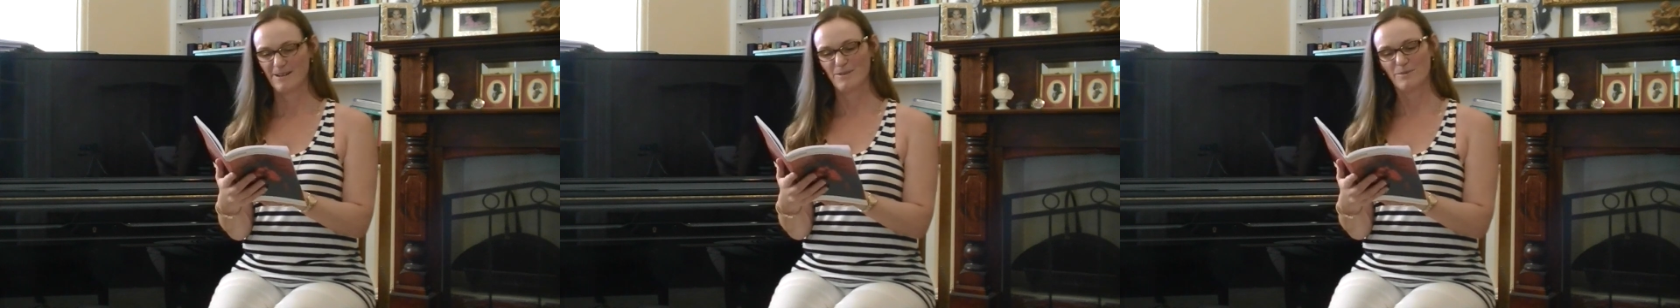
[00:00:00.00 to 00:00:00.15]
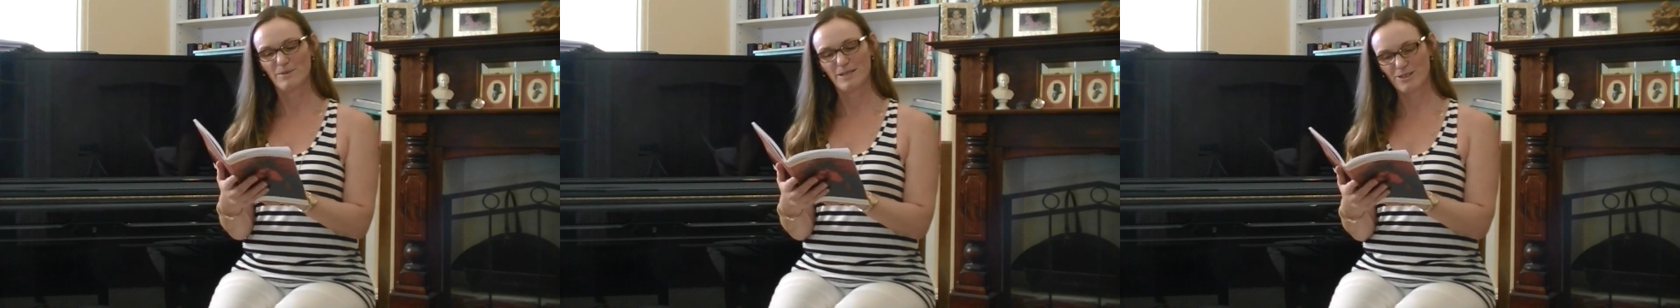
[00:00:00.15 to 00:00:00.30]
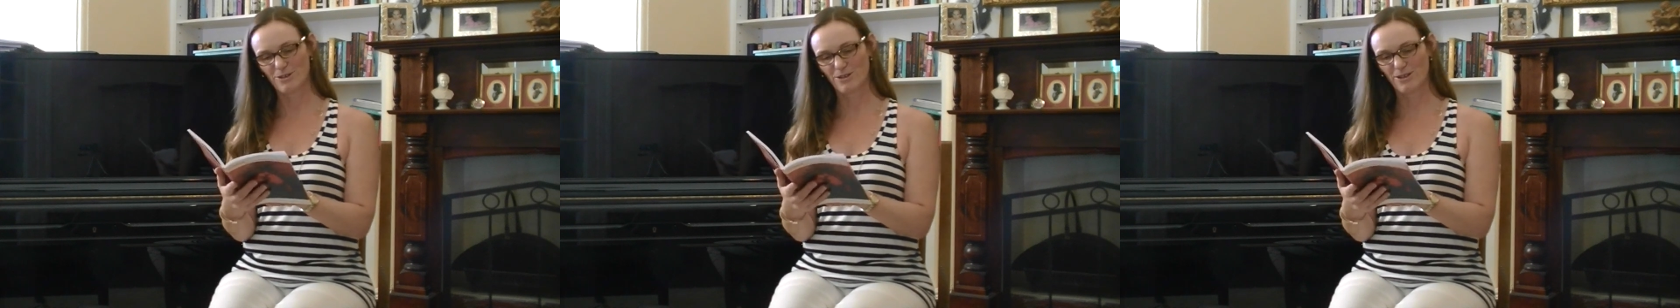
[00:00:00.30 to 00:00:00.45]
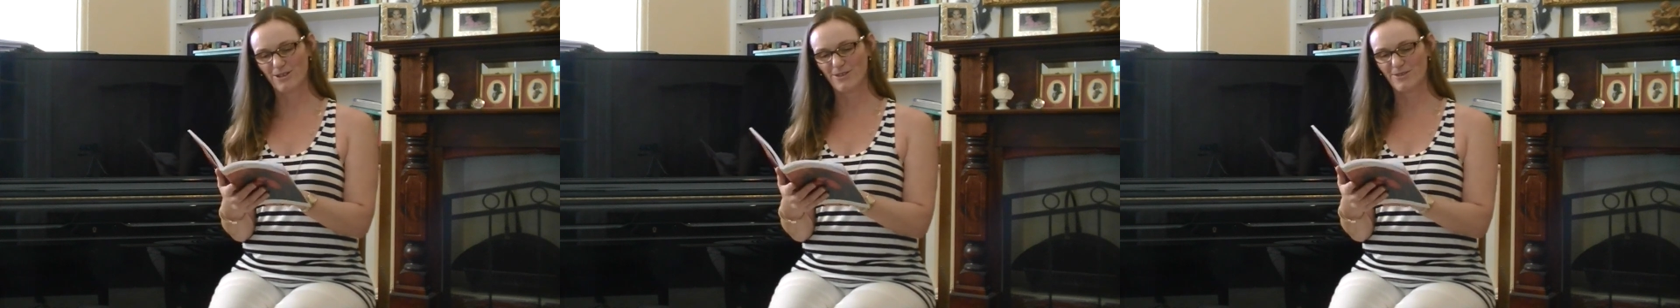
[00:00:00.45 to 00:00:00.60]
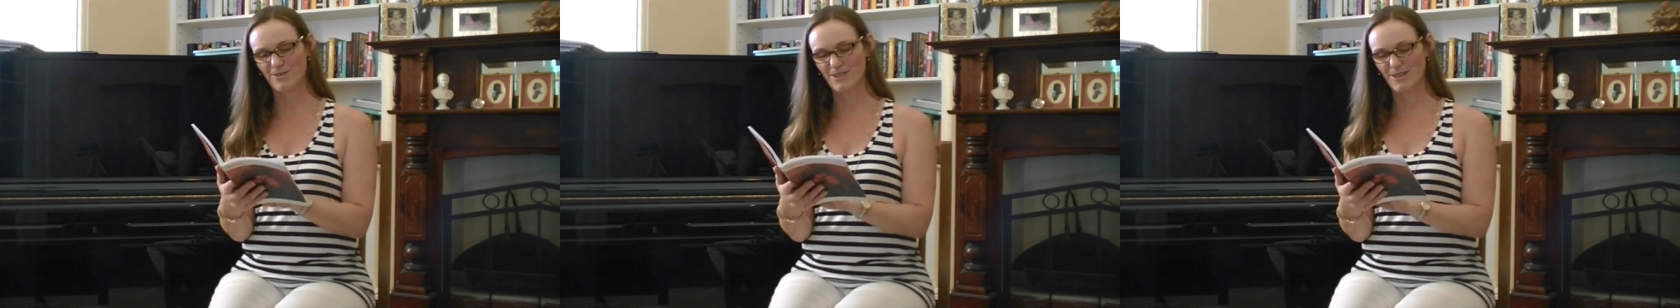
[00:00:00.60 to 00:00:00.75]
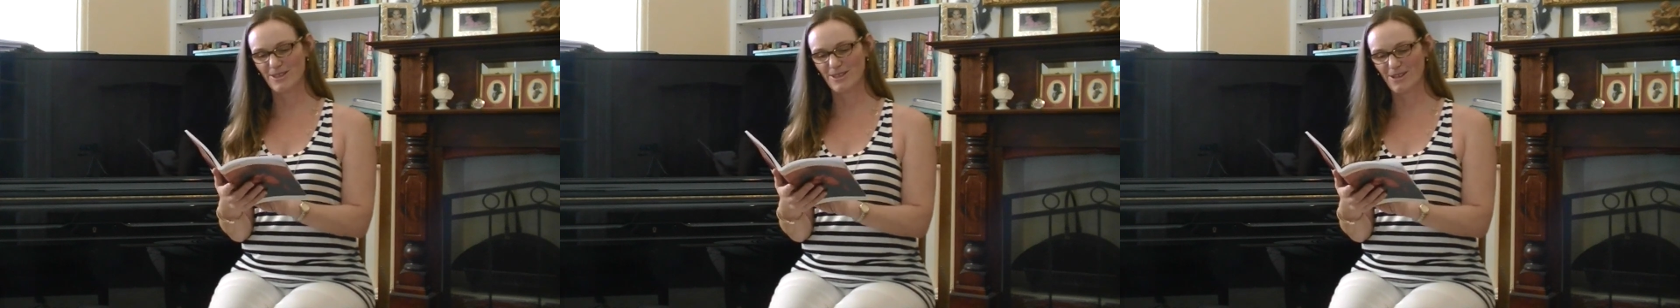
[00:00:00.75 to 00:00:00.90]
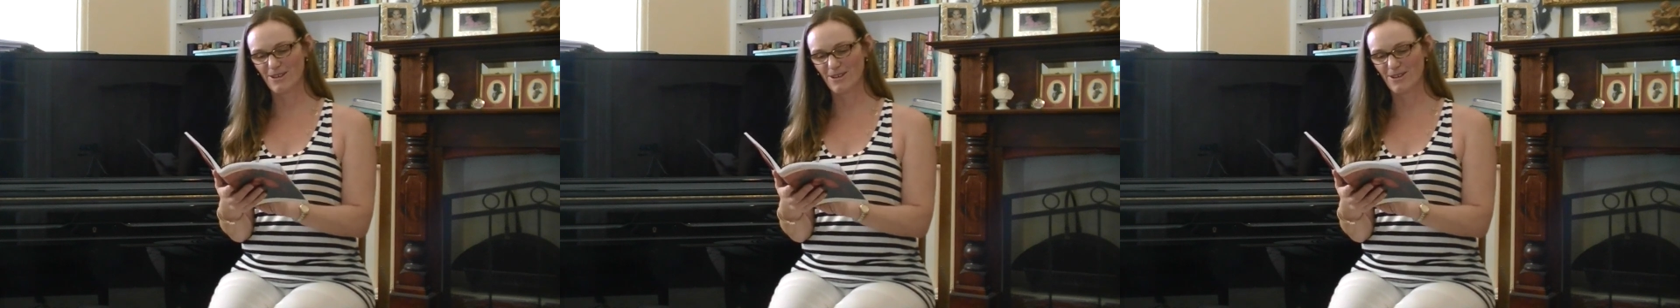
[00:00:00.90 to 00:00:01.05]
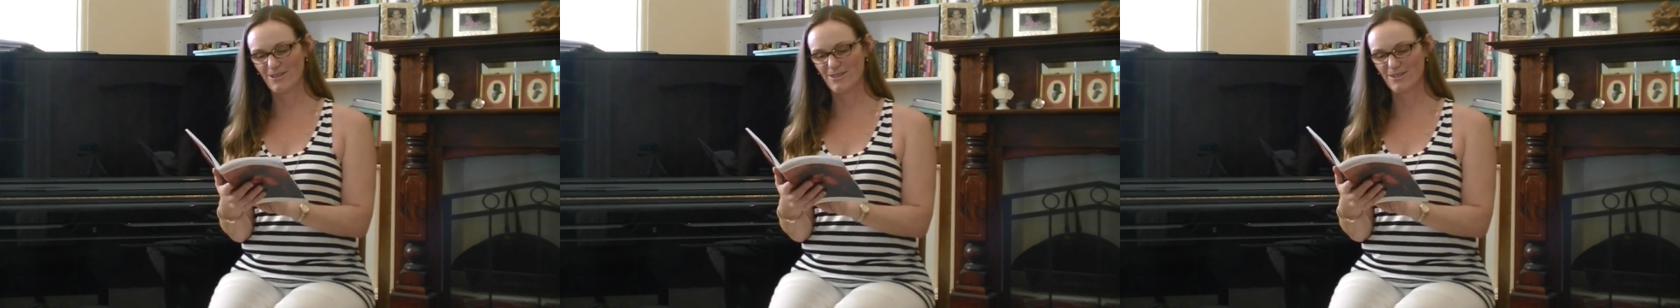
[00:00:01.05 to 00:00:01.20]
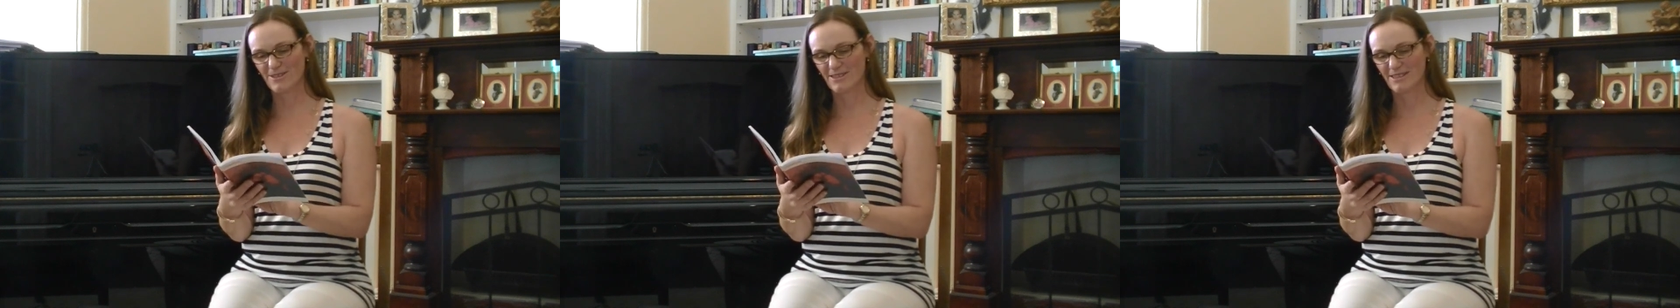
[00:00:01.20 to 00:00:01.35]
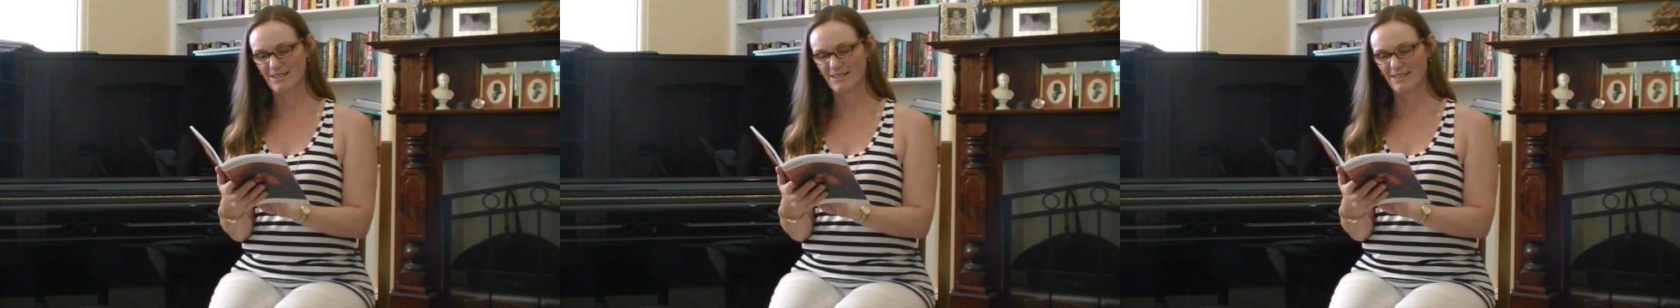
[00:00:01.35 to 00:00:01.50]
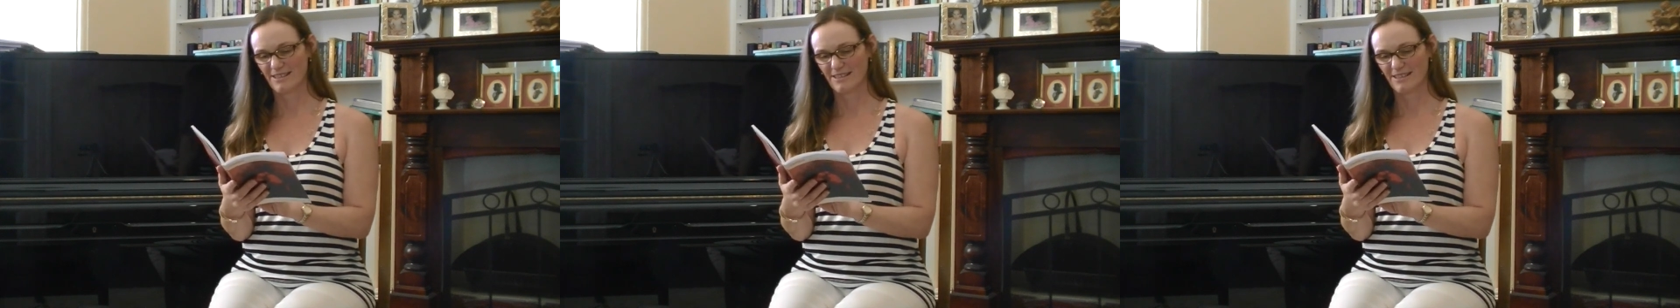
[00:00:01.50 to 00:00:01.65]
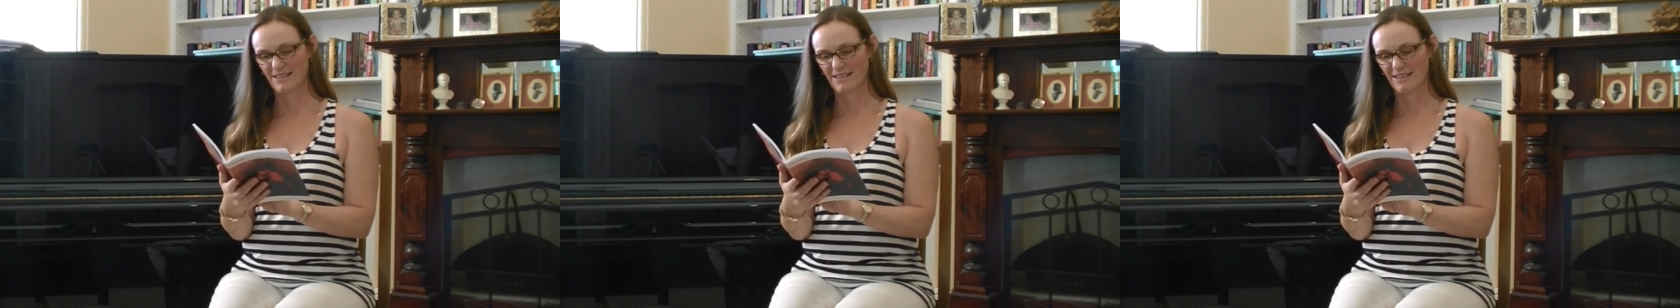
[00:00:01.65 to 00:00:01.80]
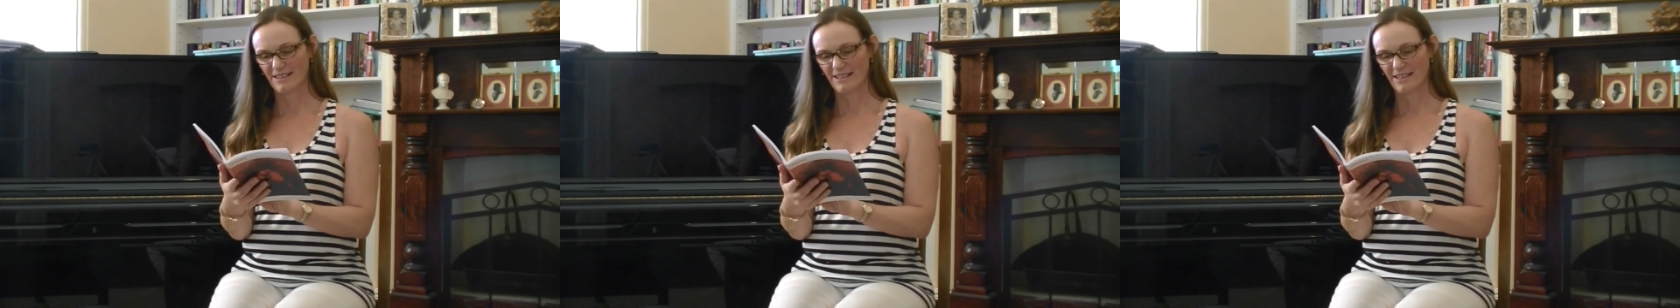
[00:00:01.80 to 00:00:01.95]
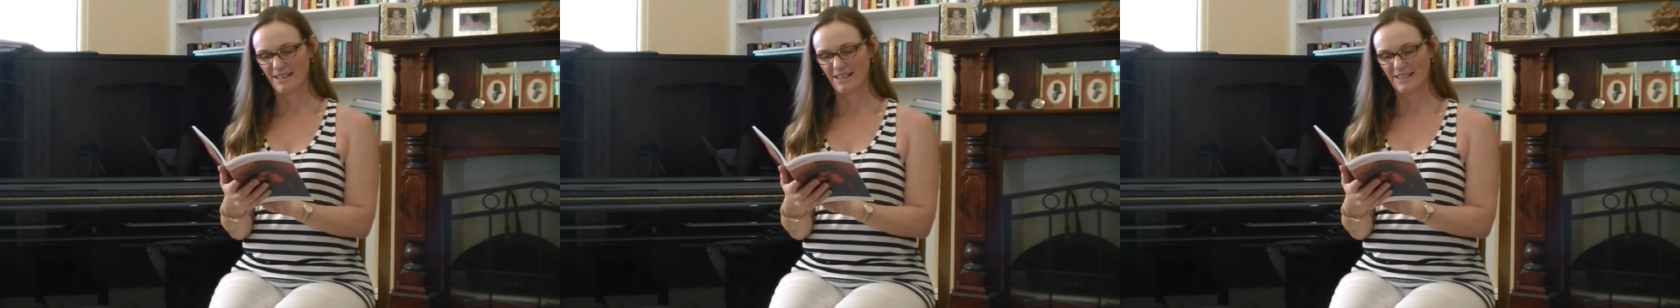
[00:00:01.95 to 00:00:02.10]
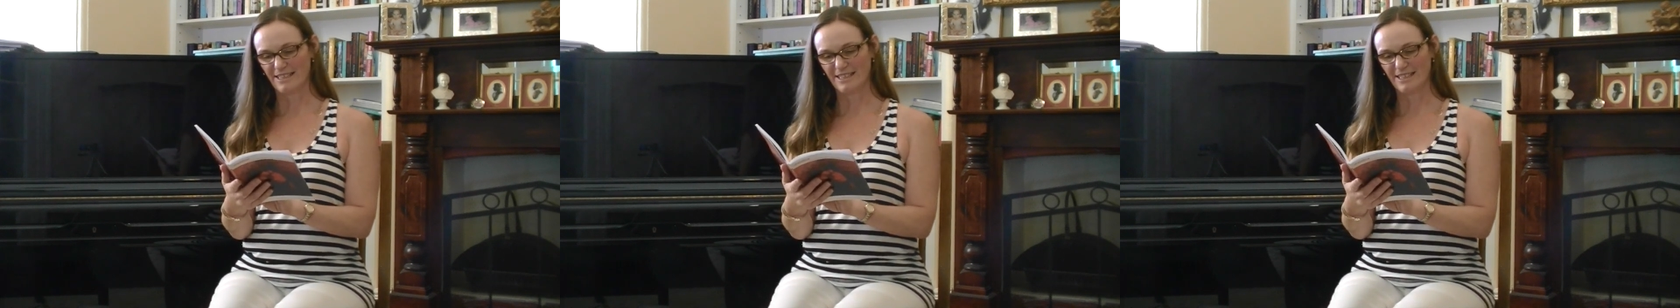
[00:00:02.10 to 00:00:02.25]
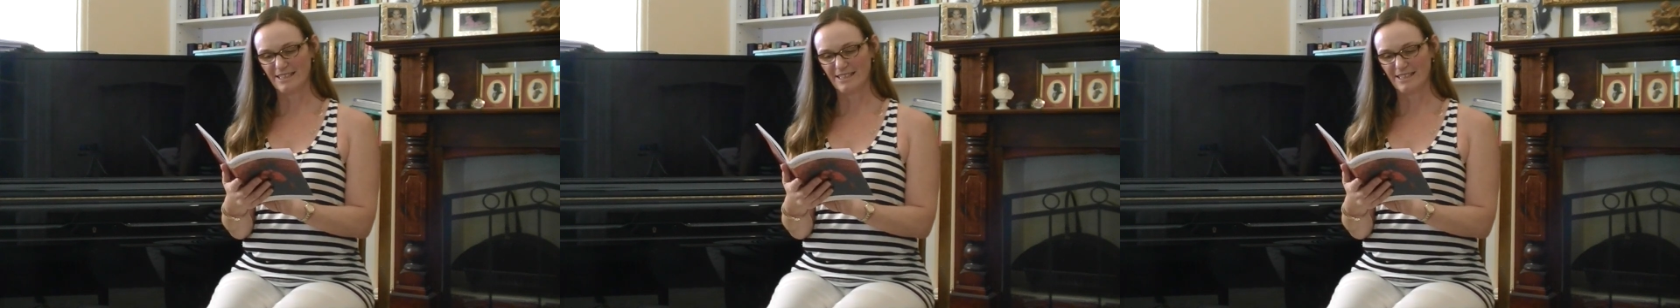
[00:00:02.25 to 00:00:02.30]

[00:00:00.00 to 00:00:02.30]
we'd drive to the coast. And